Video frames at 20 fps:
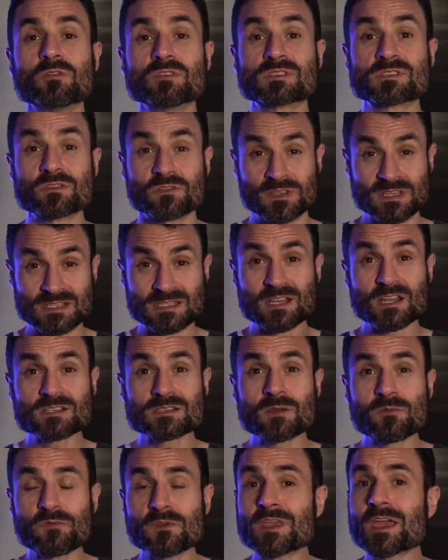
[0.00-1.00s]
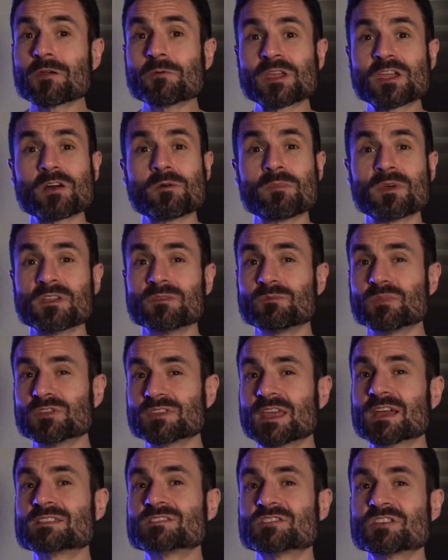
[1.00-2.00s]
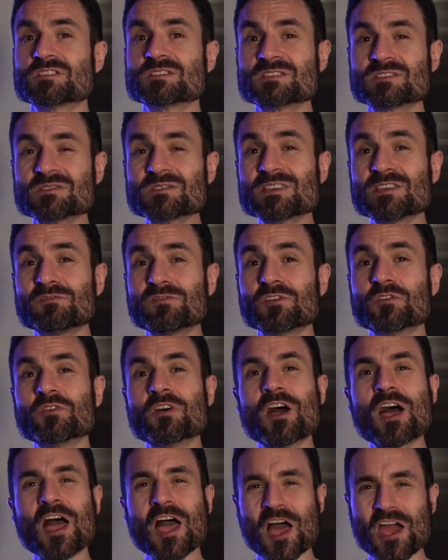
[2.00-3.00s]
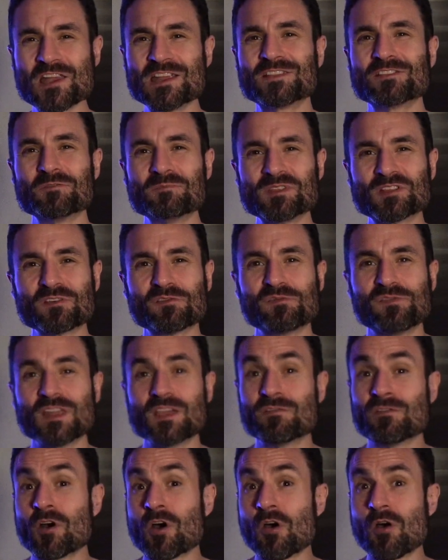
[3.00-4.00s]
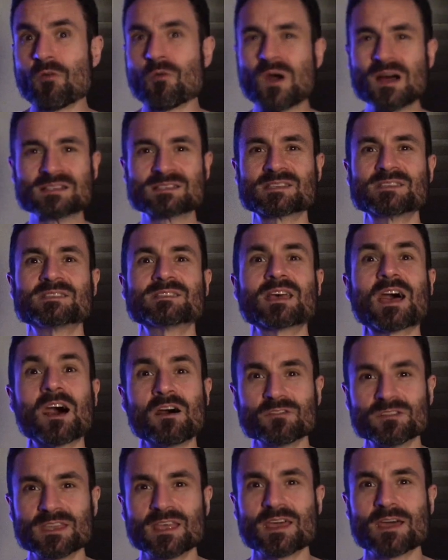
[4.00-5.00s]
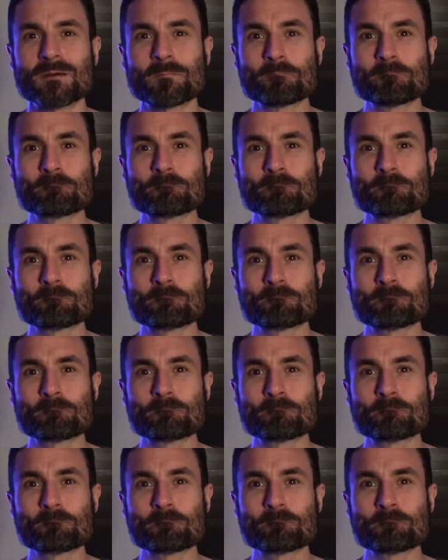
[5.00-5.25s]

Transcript: So it's not something I recommend, but that's just to give you a little bit of flavor of what's out there.